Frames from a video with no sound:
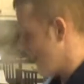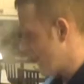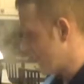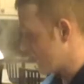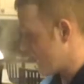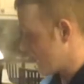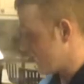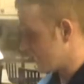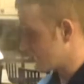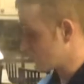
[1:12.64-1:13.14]
and
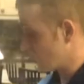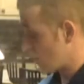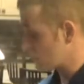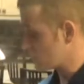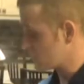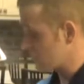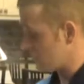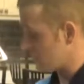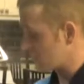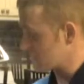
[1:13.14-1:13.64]
then I've got a
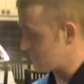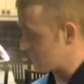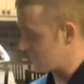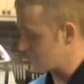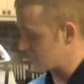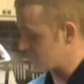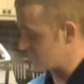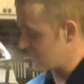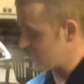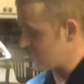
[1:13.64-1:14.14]
saucepan
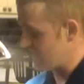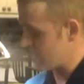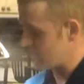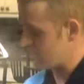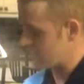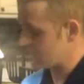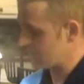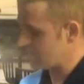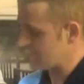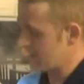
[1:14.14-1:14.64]
just here
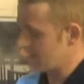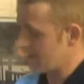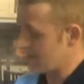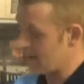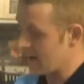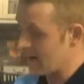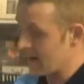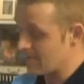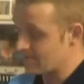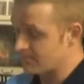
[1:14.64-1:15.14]

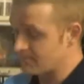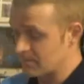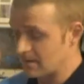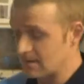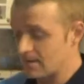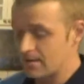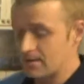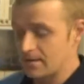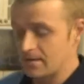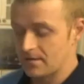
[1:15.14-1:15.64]
um,
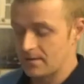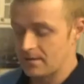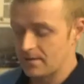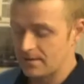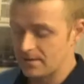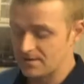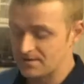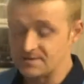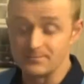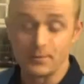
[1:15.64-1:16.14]

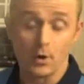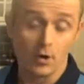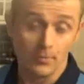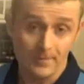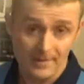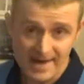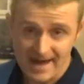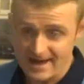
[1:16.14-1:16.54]
to boil my